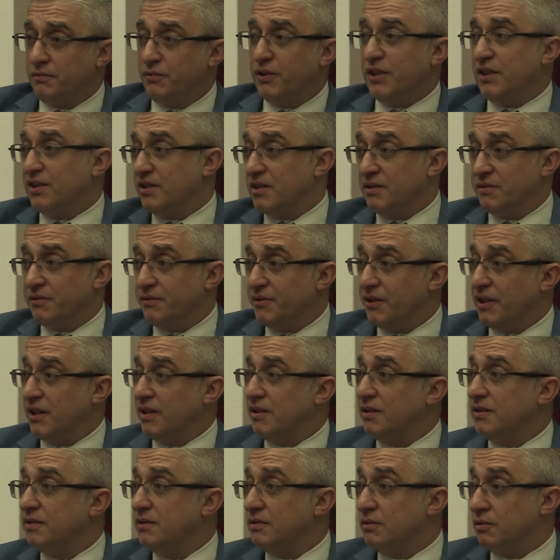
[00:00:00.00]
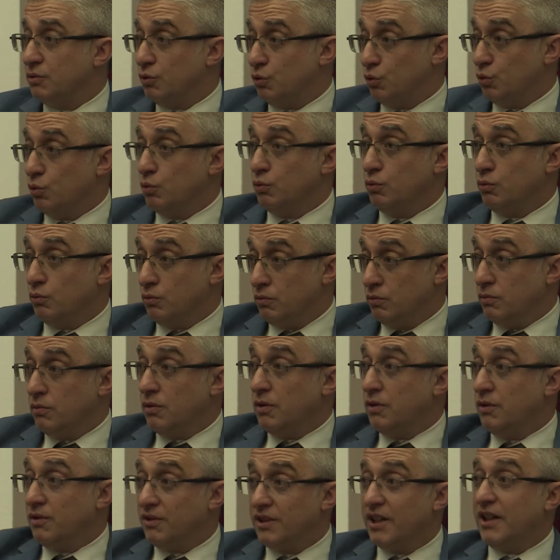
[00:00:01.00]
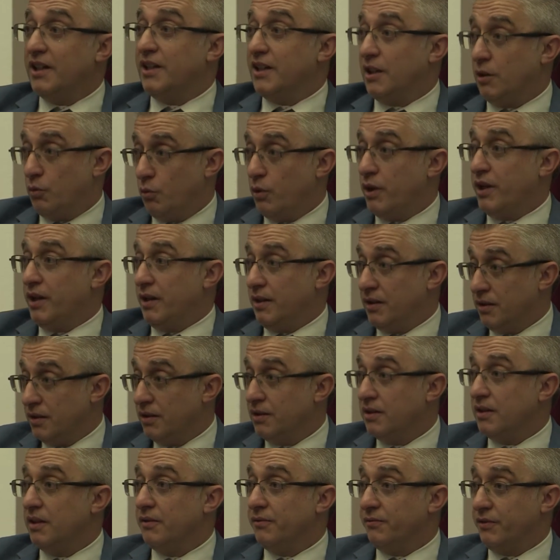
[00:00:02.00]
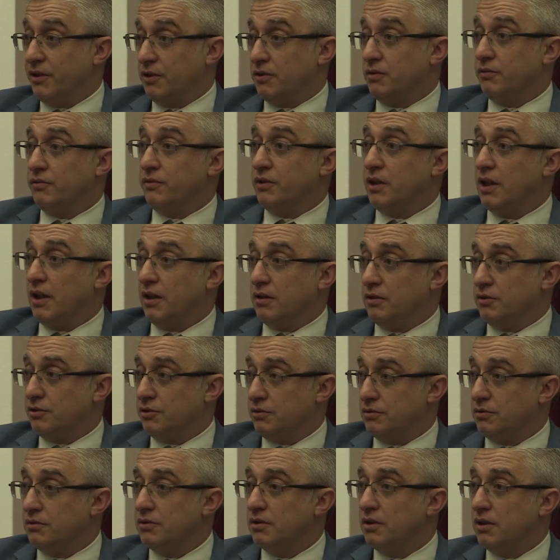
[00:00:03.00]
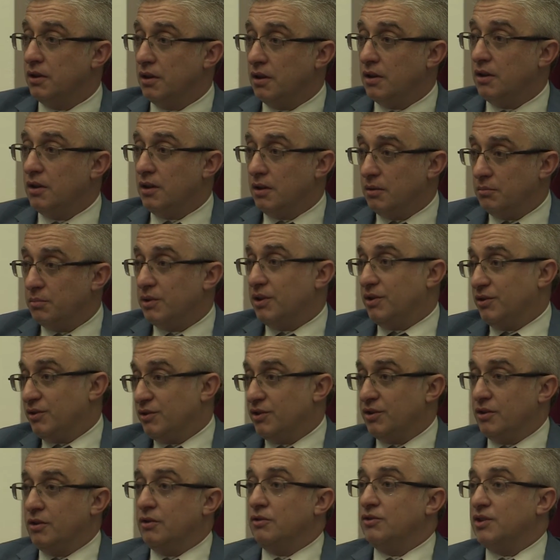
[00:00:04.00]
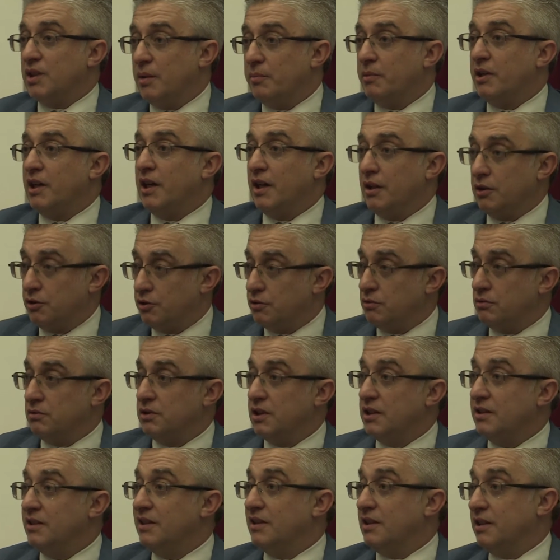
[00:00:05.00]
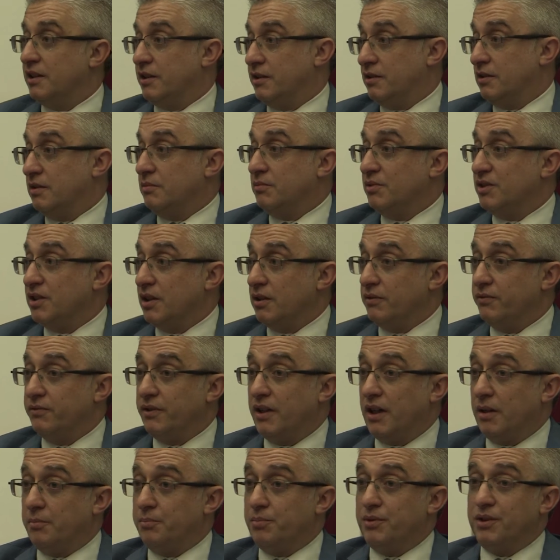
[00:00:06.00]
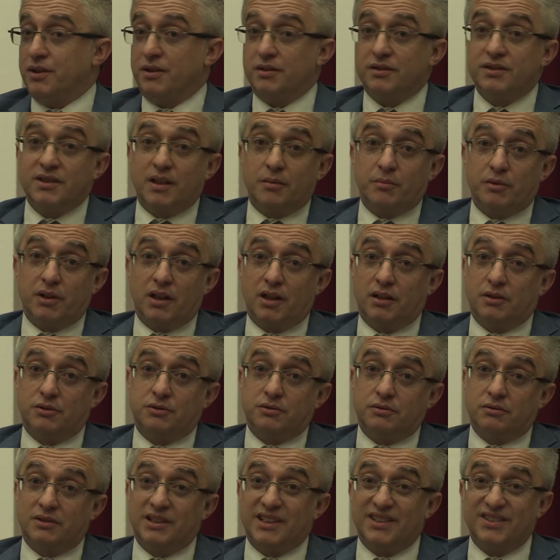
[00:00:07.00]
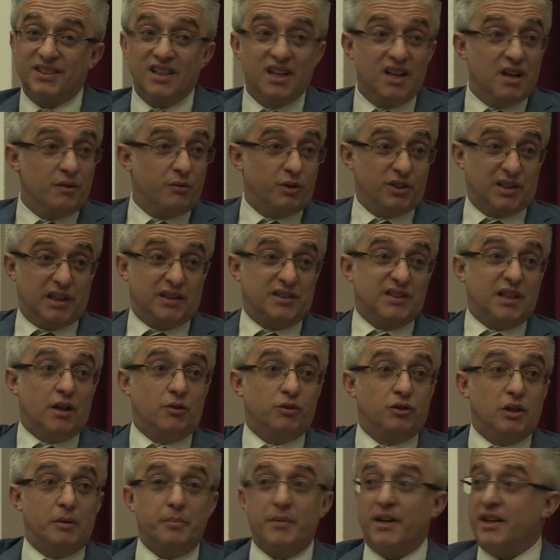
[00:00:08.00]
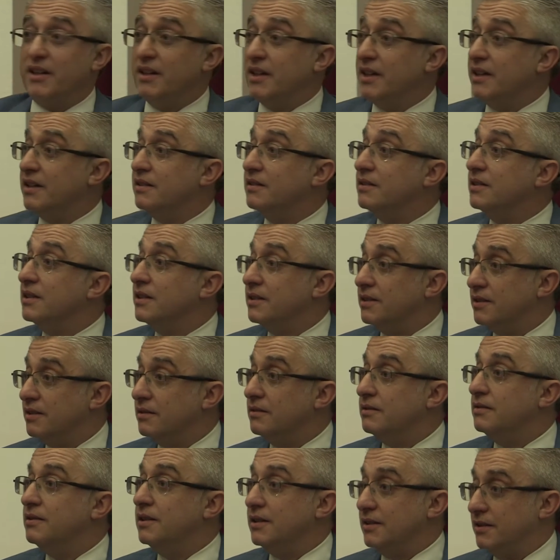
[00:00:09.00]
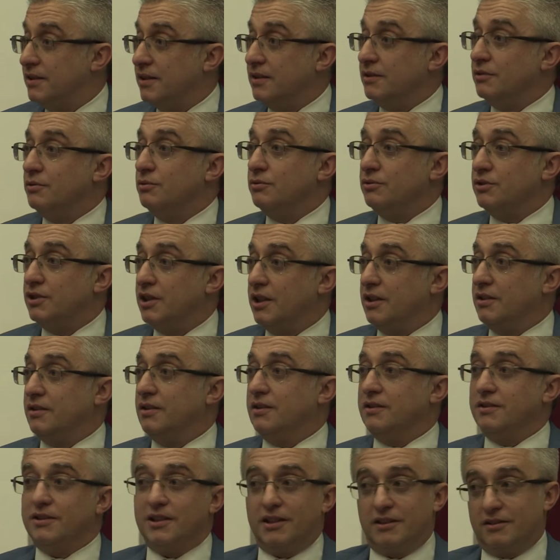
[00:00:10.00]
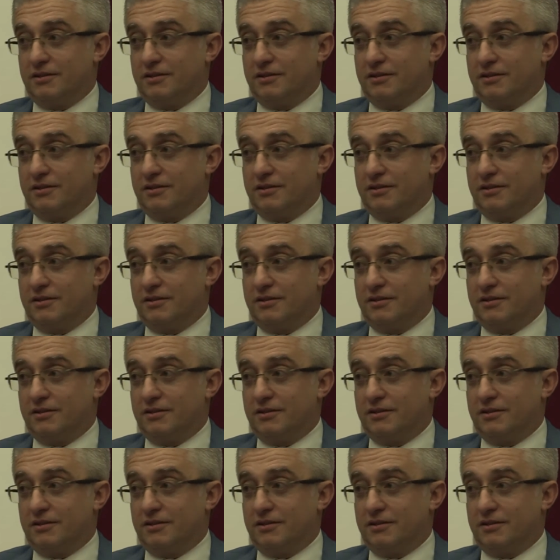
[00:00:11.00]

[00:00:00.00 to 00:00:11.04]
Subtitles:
fixed effect, to take away the effect of culture. Because, you know, some culture, they declare themselves happier, some culture less. For example, South American, they tend to say that they are